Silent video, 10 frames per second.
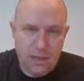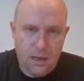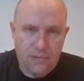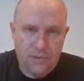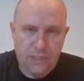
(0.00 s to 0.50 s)

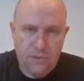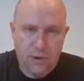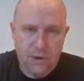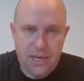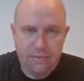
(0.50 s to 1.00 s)
Obviously,
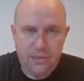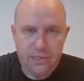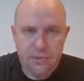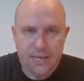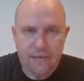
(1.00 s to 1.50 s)
we only have
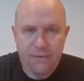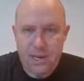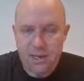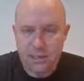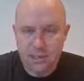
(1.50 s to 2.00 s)
2 left
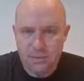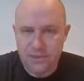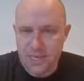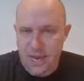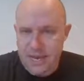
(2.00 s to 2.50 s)
here, so
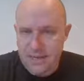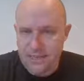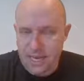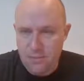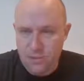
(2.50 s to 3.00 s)
obviously 8
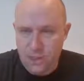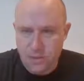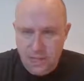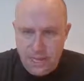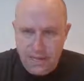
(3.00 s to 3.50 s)
and 10 must
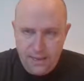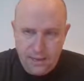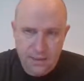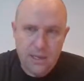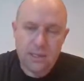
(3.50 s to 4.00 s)
go
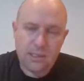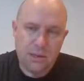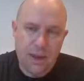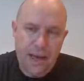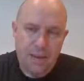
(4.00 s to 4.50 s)
together.
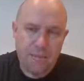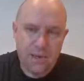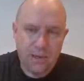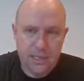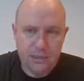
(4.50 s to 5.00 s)
So
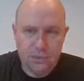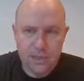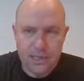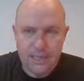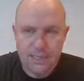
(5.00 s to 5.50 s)
m is the
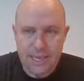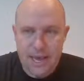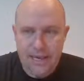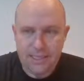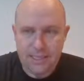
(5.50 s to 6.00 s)
one that has the
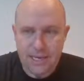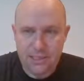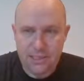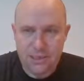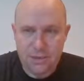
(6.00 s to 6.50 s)
x
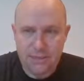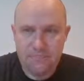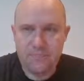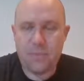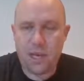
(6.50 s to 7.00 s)
next to
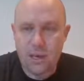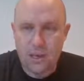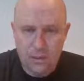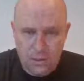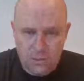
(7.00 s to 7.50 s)
it.
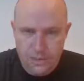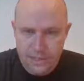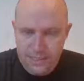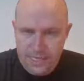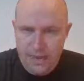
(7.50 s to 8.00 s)
The other one
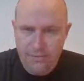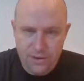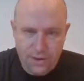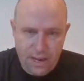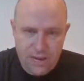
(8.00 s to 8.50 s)
is
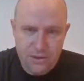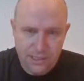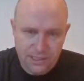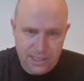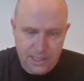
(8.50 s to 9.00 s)
7, and you
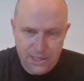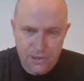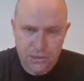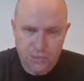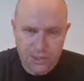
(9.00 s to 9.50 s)
can see they
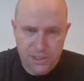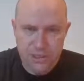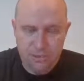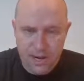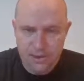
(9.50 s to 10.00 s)
just switched
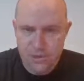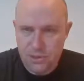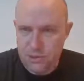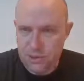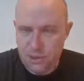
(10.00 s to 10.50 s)
it around
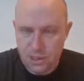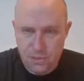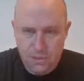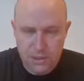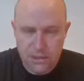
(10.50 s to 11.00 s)
using the
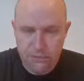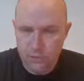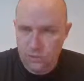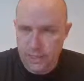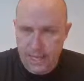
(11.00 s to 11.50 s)
commutative
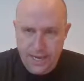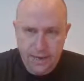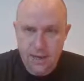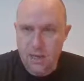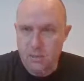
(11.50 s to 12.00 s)
rule
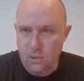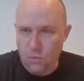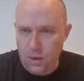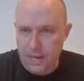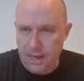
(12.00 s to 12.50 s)
again. But
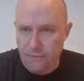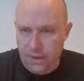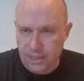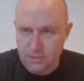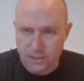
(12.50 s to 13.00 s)
1/2
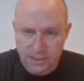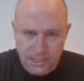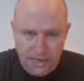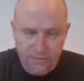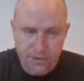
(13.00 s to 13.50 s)
x plus
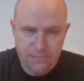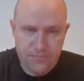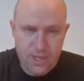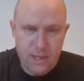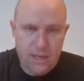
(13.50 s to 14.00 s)
7,
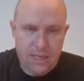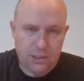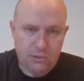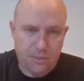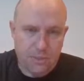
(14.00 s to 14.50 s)

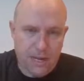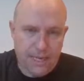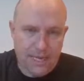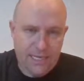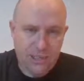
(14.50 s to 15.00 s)
these would be my
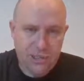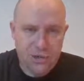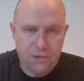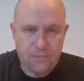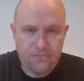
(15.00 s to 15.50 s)
last
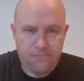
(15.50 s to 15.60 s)
2.